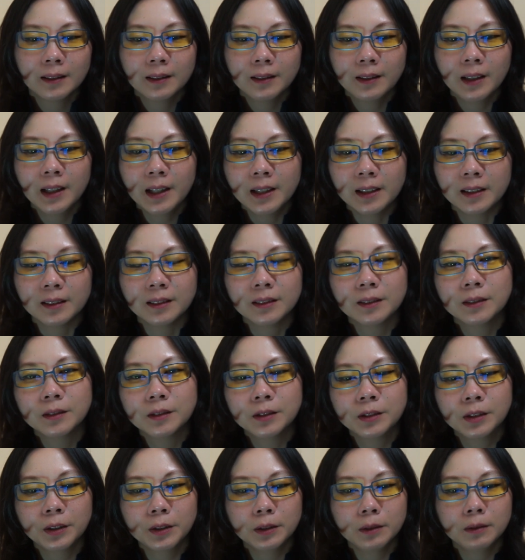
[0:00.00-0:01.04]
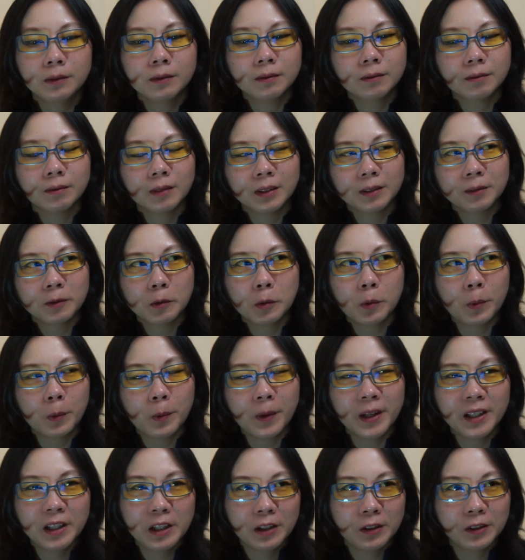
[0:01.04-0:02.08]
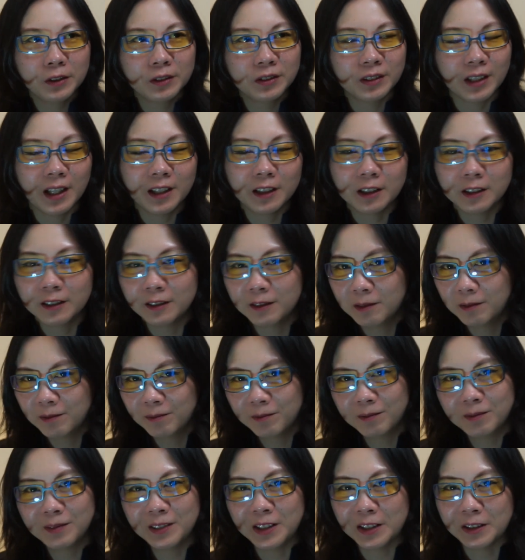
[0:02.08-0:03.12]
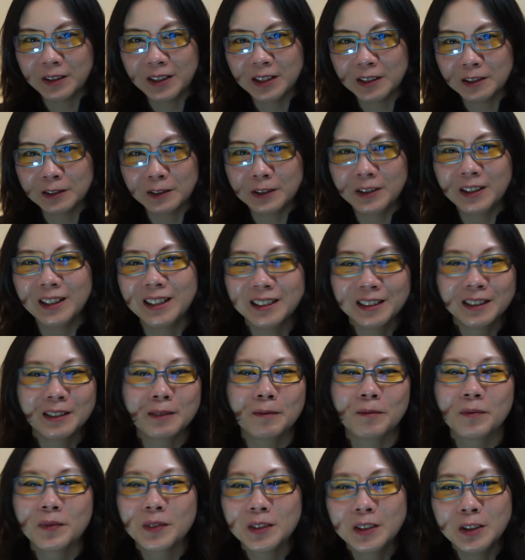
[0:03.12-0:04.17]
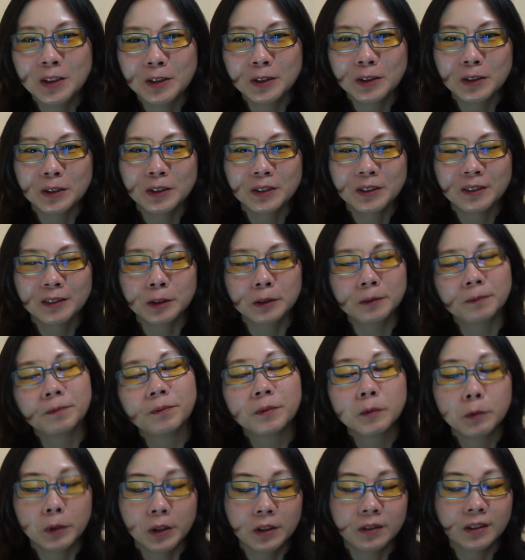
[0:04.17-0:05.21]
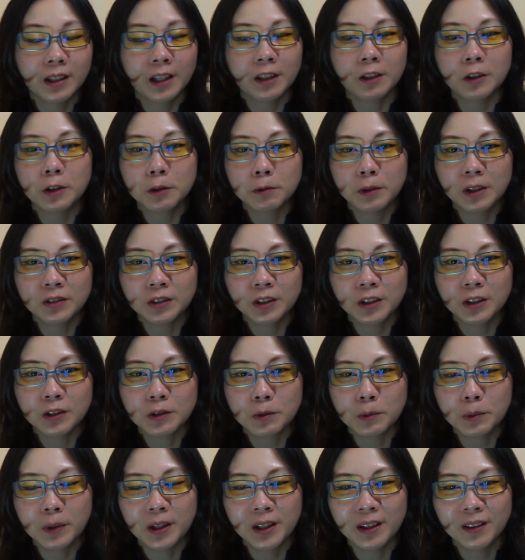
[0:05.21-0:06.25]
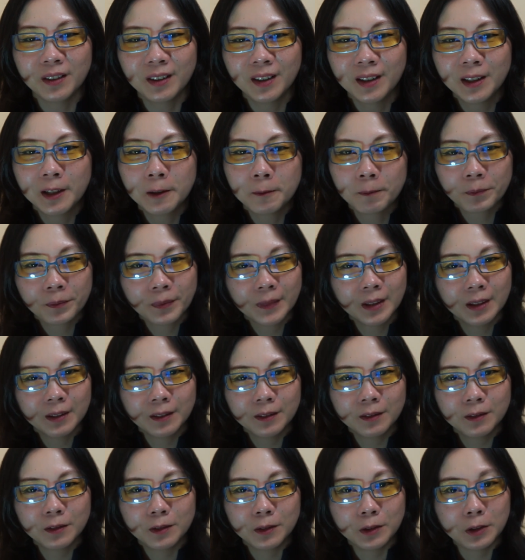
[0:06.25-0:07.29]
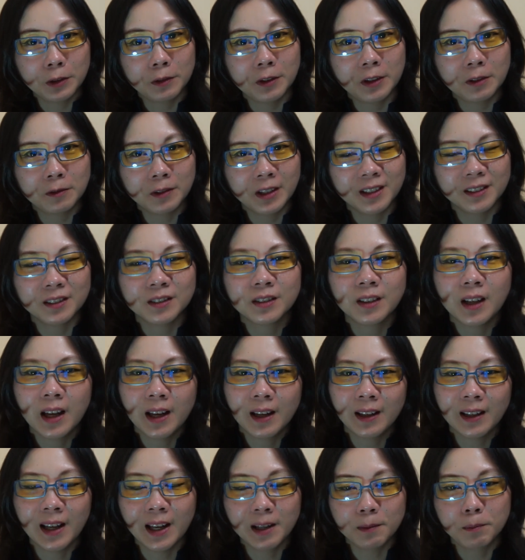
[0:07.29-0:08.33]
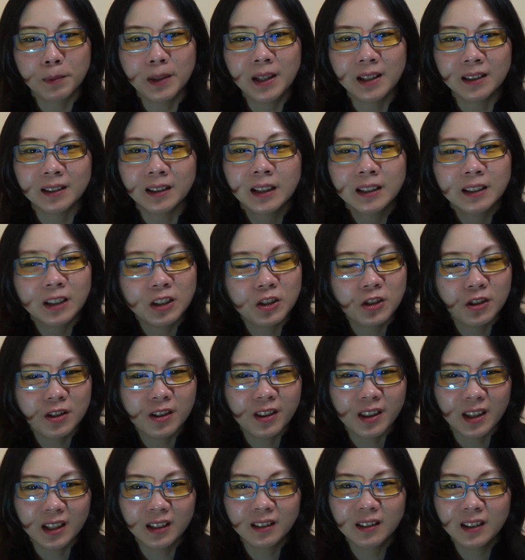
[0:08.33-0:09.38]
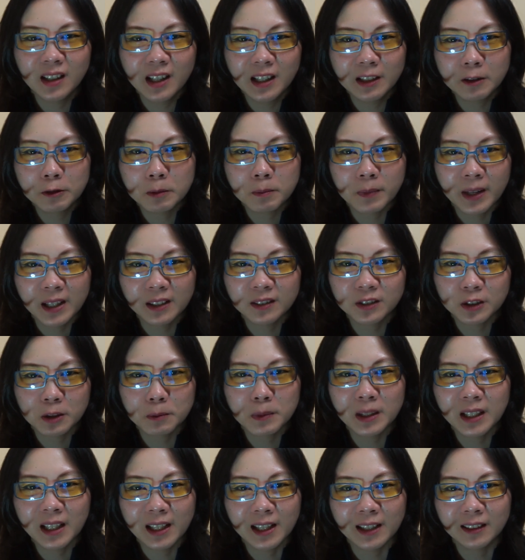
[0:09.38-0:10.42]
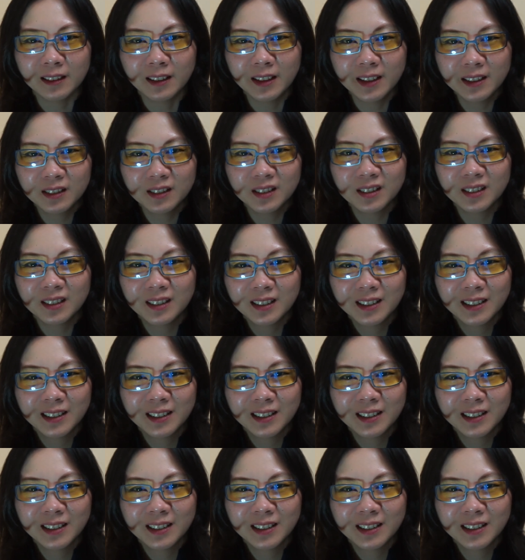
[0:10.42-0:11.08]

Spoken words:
Yeah. So when you started, including or when you started your research with durian rinds and beer, did you think that it would make so many headlines?